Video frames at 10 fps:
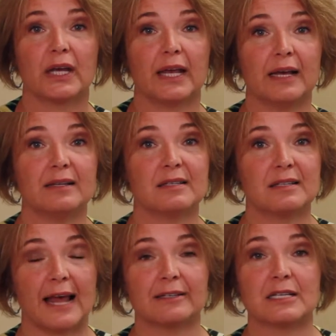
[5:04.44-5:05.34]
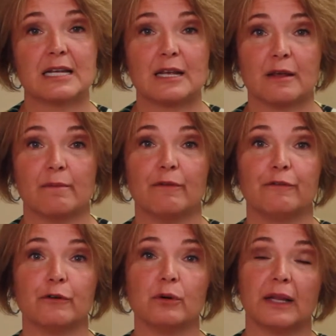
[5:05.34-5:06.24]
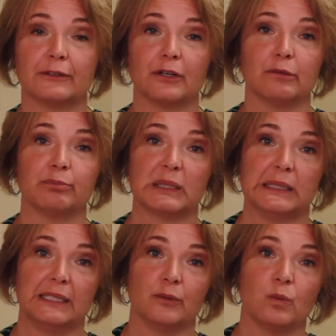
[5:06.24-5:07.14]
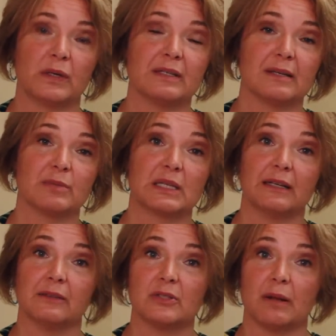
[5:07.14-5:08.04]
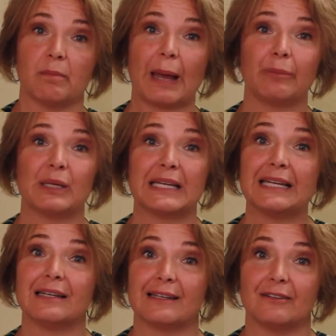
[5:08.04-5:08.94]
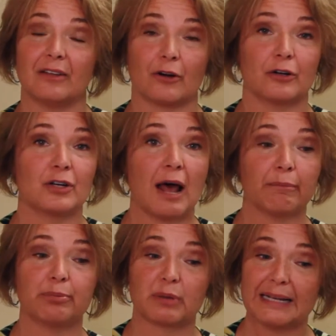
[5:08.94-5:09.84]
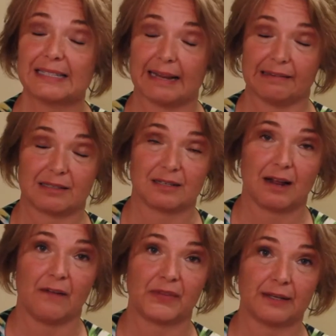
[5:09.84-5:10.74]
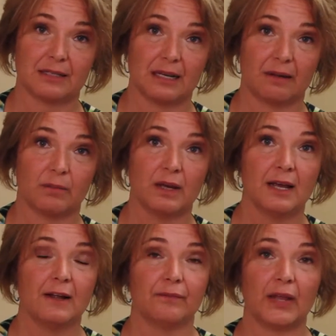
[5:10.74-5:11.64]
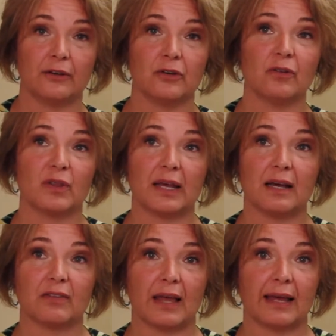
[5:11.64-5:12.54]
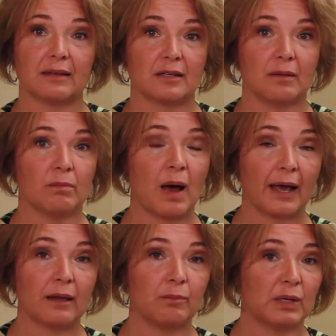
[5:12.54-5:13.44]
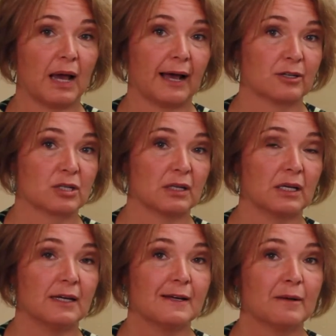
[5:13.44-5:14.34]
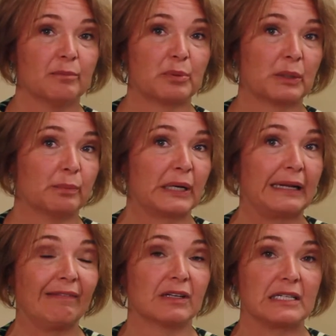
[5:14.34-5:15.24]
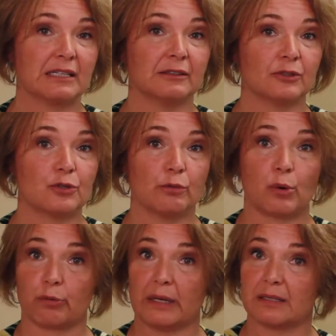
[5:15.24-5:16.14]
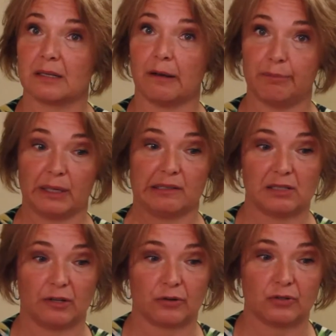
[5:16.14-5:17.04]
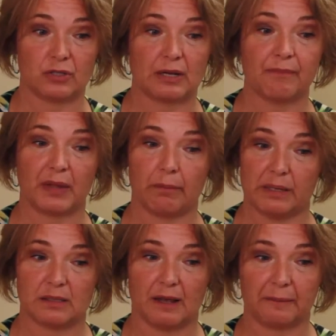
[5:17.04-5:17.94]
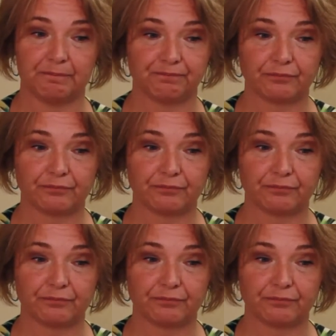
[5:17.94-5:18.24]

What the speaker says: Is that team full and complete? What are some skills that might be needed that are not present on that team that you think that it might be actually bringing the deal into more risk because there's something missing?